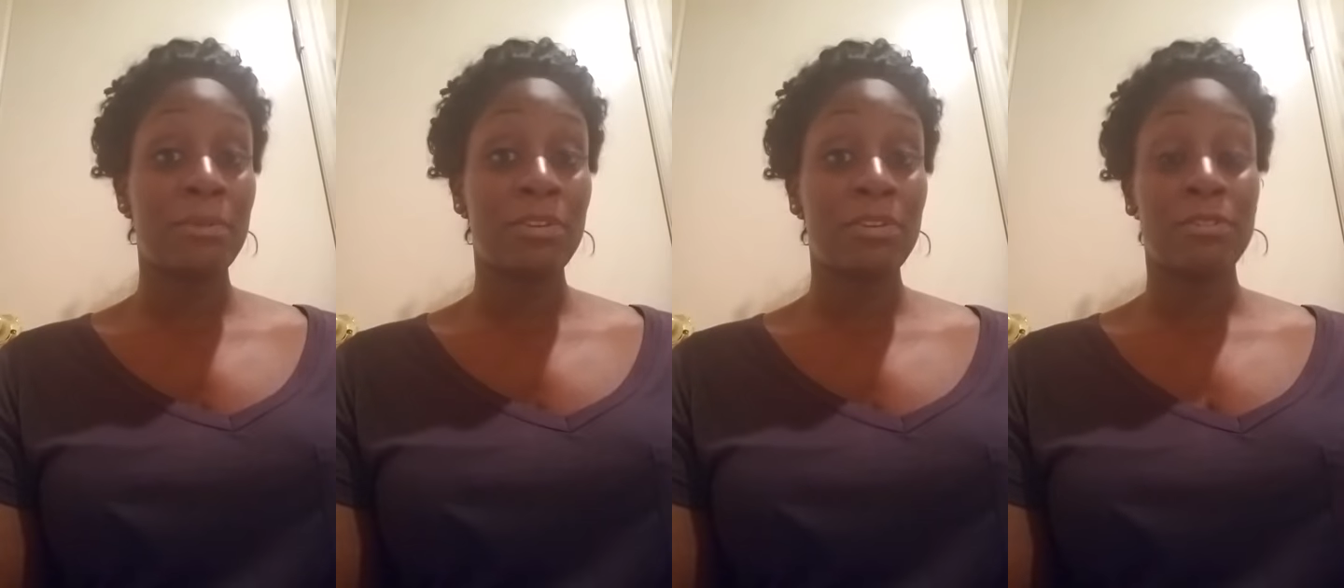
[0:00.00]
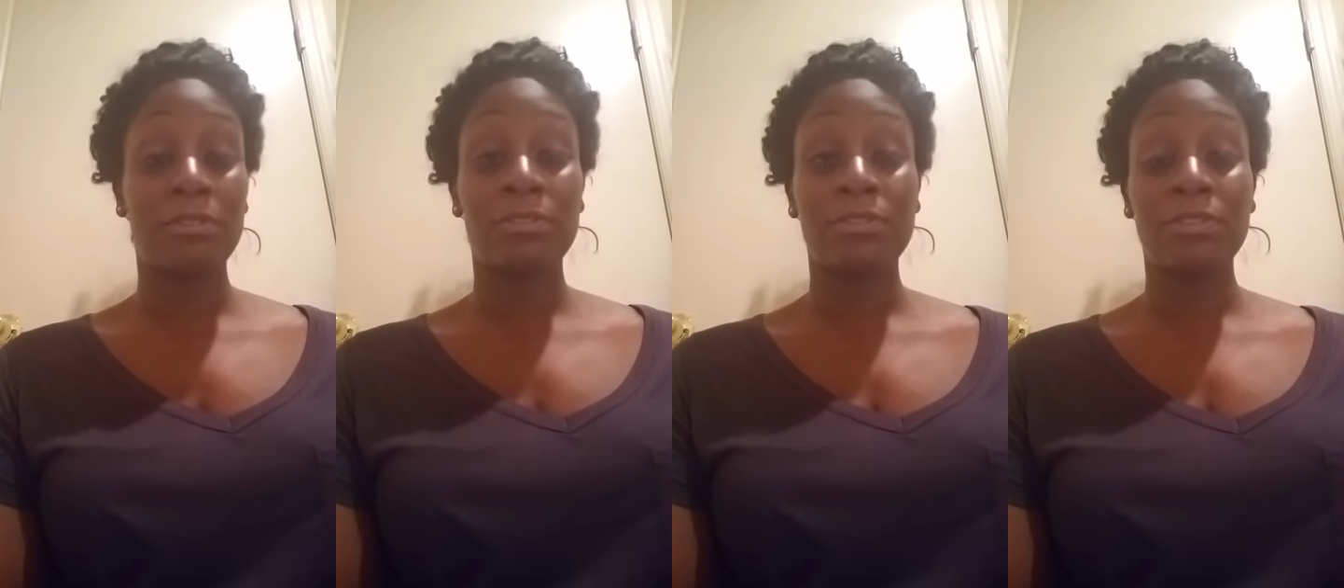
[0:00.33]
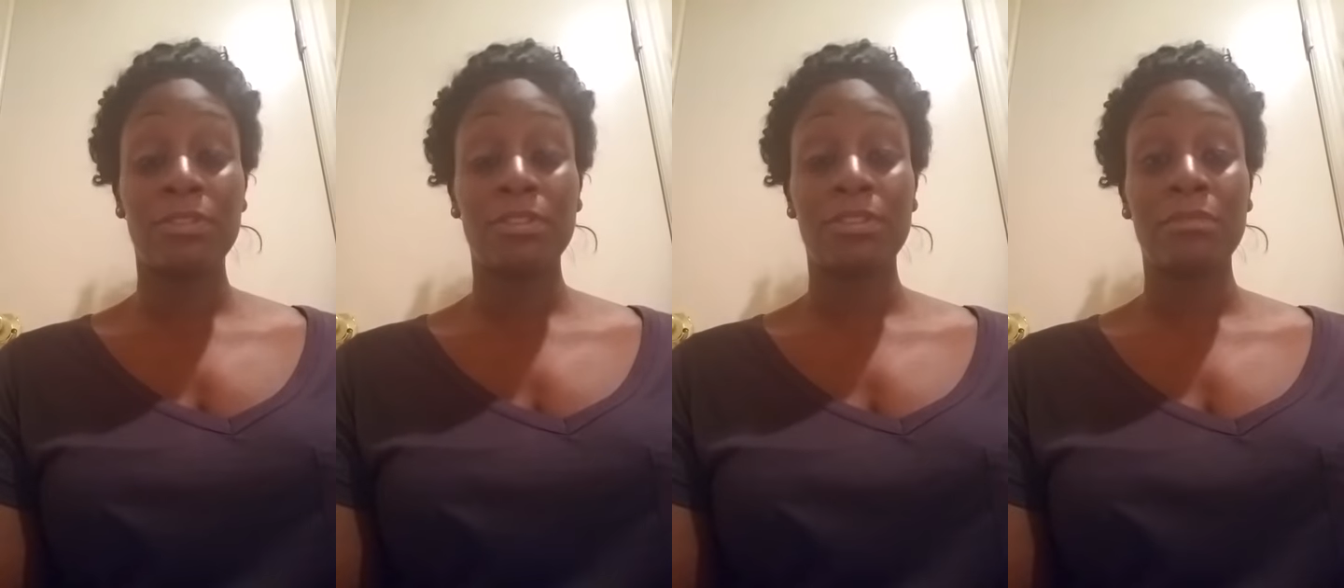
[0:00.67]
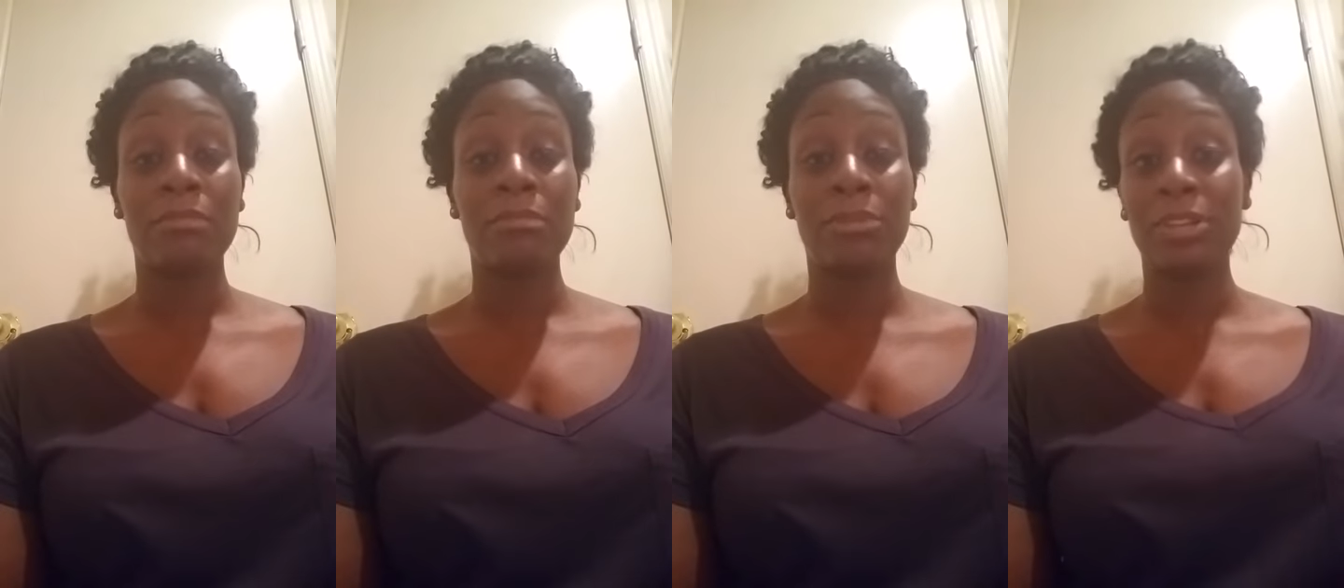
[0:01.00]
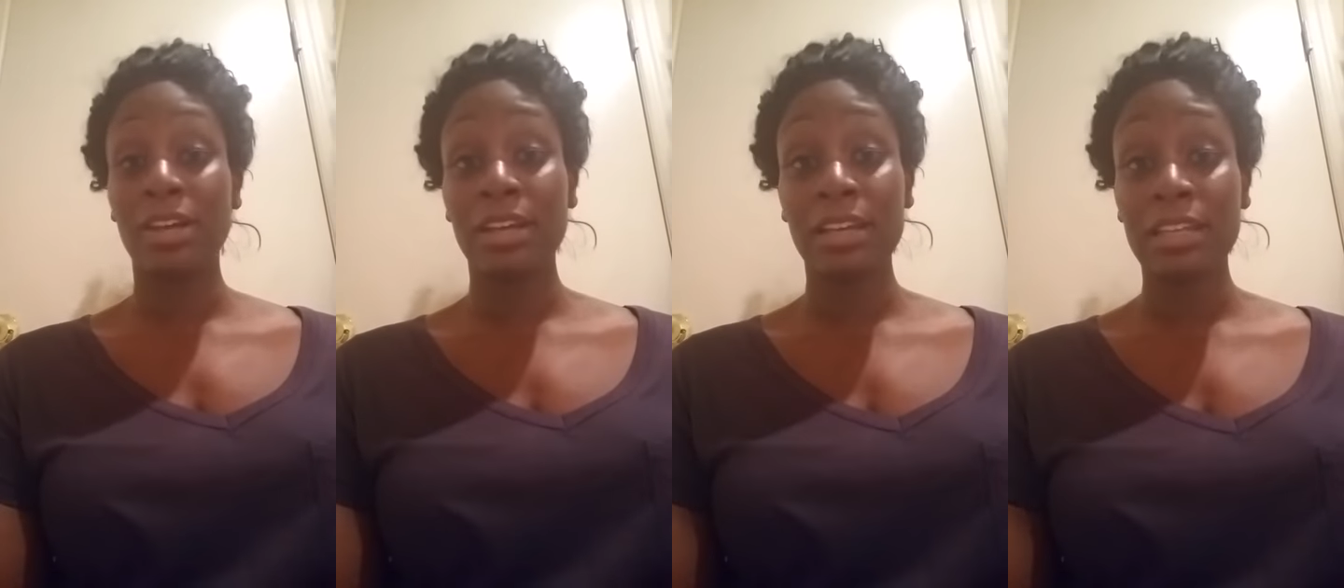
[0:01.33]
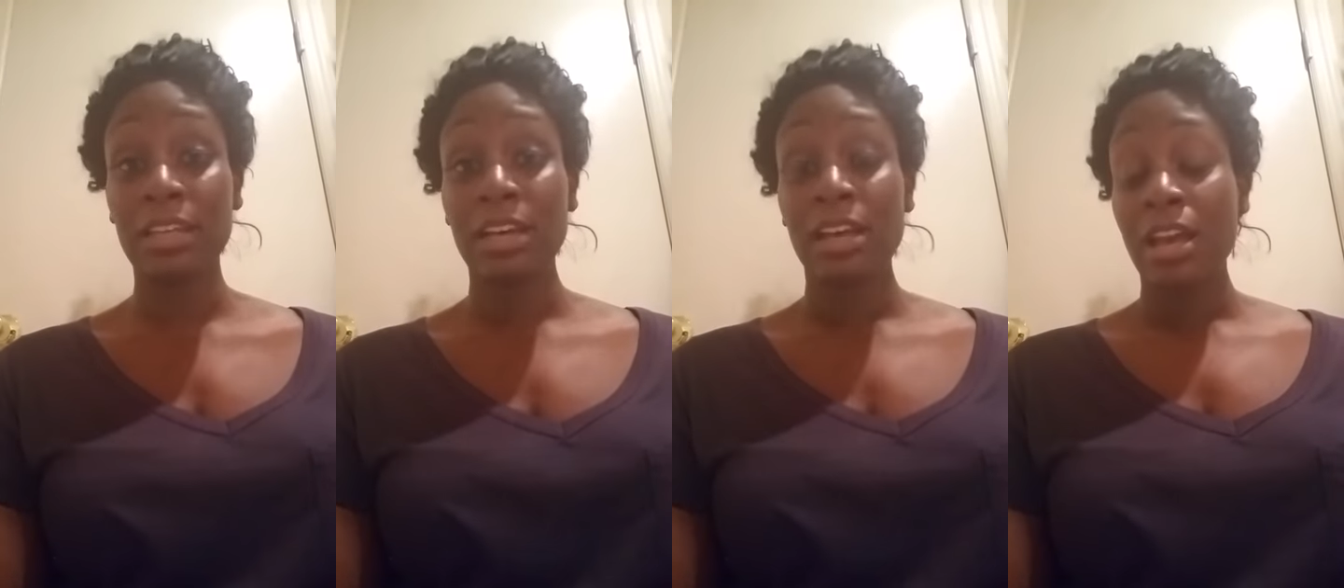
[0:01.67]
of blood,